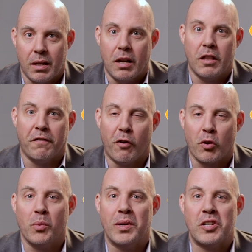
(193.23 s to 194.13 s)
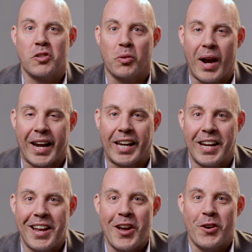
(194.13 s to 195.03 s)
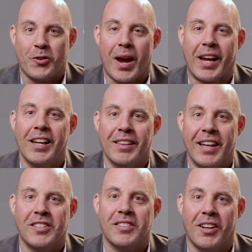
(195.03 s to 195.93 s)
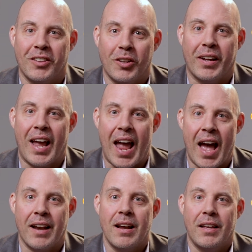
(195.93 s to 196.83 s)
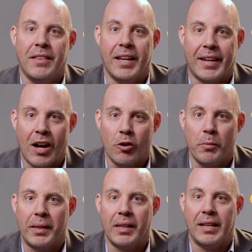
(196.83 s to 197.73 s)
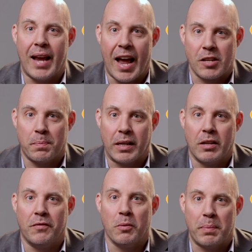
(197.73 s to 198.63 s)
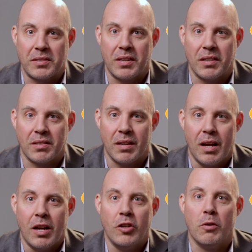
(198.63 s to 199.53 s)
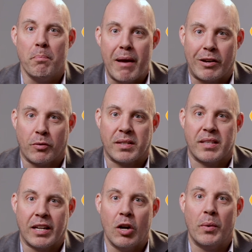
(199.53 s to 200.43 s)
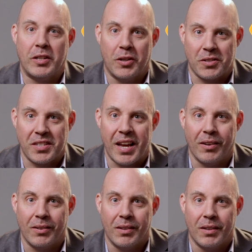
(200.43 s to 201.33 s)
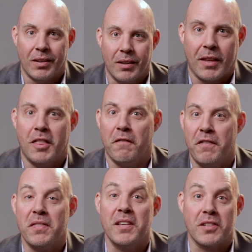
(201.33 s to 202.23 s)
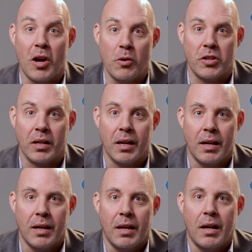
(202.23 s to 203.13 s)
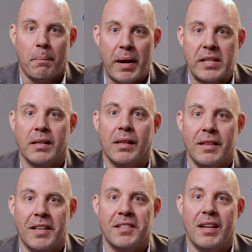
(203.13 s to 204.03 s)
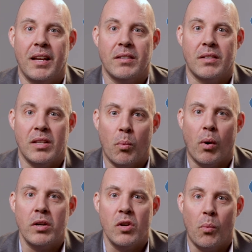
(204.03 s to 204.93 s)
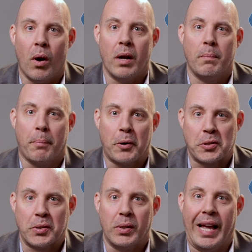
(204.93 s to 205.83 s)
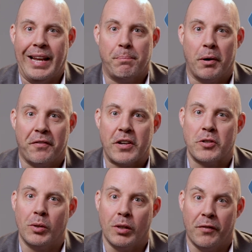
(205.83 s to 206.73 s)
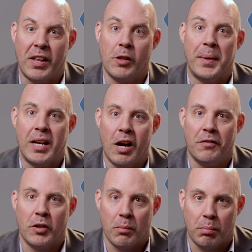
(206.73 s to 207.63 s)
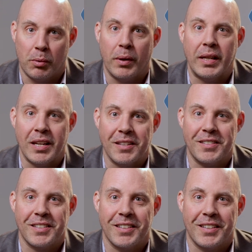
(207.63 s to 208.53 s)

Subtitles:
The 4th one is tracking. Tracking takes a look at the accountability aspect of your business, your metrics that go into your sale. The 5th is coaching. Basically, this is the one-to-one personal and professional development of your employees,